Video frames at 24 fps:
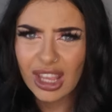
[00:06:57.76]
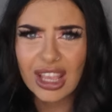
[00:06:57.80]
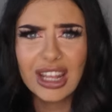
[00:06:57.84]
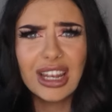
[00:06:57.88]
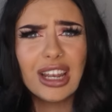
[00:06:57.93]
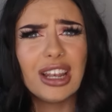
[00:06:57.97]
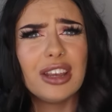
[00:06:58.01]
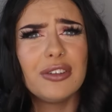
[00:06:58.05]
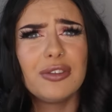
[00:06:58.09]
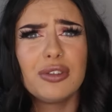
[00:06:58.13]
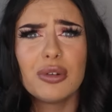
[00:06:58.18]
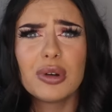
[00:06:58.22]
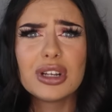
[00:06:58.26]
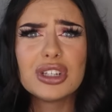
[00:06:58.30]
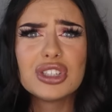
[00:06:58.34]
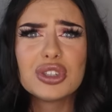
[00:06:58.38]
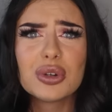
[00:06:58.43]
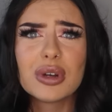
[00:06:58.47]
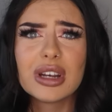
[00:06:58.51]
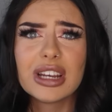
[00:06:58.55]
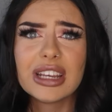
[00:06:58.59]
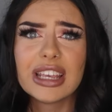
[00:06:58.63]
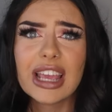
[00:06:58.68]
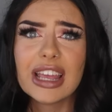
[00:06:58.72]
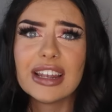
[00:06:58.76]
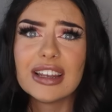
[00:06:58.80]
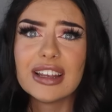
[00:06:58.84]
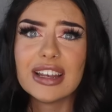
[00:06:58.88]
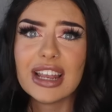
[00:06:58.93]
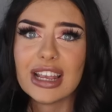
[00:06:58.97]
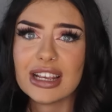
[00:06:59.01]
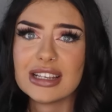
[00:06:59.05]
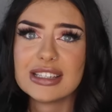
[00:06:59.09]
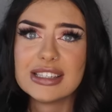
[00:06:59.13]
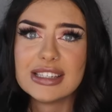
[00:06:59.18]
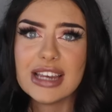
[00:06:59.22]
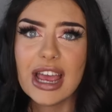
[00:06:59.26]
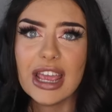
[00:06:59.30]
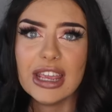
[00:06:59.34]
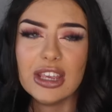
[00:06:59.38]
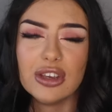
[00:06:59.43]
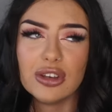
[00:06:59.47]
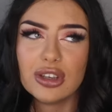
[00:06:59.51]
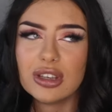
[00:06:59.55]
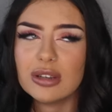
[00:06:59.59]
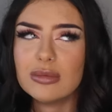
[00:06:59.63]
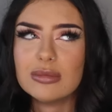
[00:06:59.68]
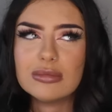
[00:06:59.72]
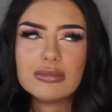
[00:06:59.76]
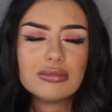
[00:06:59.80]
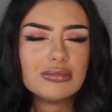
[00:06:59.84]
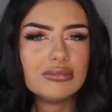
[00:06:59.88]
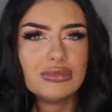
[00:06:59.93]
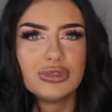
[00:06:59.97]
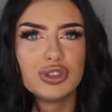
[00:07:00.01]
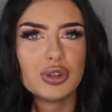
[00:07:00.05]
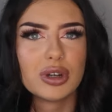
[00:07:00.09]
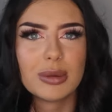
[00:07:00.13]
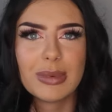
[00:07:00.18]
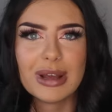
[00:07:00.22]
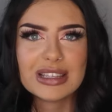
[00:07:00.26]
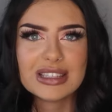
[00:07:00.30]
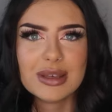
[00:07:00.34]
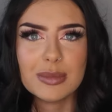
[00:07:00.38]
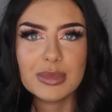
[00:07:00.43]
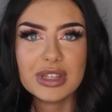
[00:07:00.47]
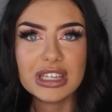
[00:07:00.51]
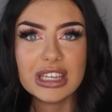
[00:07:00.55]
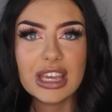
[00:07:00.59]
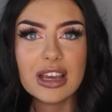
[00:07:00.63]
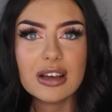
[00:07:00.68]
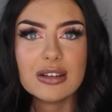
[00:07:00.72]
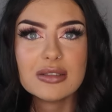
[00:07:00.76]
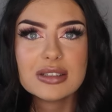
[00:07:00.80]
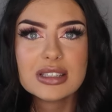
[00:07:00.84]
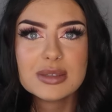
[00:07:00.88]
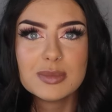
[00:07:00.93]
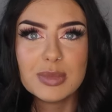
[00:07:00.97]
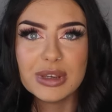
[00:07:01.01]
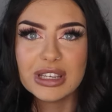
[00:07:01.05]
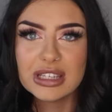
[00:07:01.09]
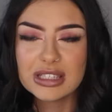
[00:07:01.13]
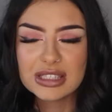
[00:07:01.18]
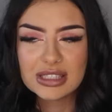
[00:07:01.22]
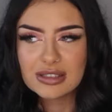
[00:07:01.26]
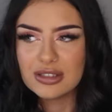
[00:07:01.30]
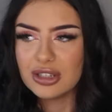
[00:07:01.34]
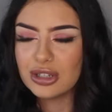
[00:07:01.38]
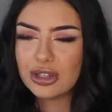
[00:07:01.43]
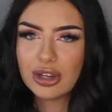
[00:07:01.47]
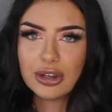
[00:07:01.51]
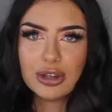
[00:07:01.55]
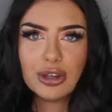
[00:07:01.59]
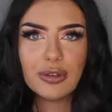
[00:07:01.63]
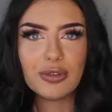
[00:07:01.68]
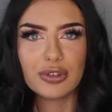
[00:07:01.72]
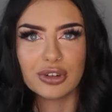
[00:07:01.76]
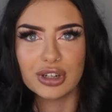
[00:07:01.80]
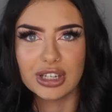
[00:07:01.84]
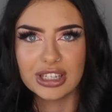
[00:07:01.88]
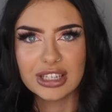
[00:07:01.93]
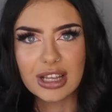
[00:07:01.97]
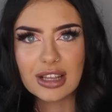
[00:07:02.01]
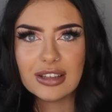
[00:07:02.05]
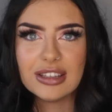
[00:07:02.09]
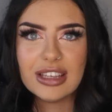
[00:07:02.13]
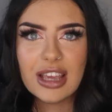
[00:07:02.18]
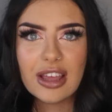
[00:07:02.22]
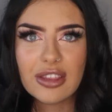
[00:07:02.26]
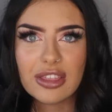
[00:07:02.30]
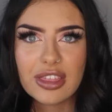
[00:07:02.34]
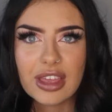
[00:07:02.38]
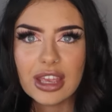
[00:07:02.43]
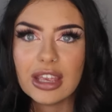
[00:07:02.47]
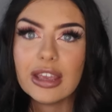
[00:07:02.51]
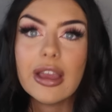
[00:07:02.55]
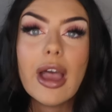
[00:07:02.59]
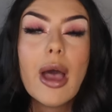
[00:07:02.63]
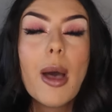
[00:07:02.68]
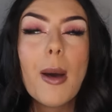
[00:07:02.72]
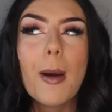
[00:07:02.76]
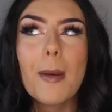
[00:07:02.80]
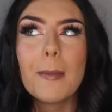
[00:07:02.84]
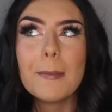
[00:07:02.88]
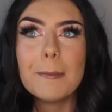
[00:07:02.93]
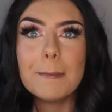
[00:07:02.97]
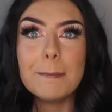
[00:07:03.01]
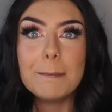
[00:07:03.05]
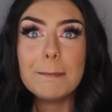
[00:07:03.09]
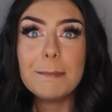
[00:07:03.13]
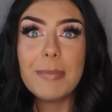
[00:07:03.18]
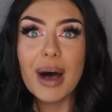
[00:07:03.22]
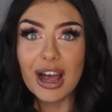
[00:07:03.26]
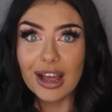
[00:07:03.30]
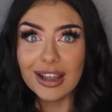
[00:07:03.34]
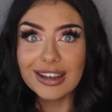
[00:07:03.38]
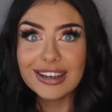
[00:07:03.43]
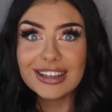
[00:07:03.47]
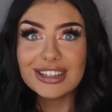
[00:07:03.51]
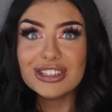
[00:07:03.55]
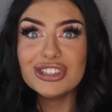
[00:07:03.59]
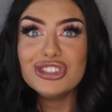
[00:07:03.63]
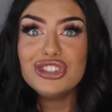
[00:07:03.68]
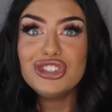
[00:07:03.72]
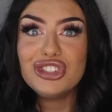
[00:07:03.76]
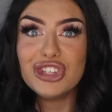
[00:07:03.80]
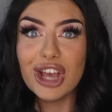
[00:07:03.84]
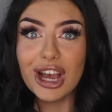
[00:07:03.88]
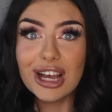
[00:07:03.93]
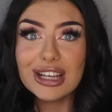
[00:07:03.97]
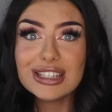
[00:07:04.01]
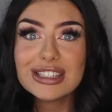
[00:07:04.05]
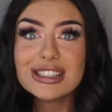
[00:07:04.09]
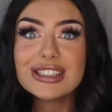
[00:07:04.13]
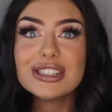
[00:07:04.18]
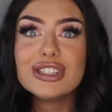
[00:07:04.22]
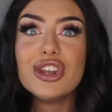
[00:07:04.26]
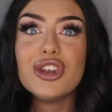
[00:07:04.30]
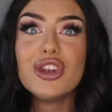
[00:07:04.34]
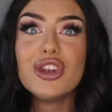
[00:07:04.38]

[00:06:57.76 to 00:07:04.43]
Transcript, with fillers: And then if you want to do it again the next day, you can do it about something else because, you know, you've already done the other thing but just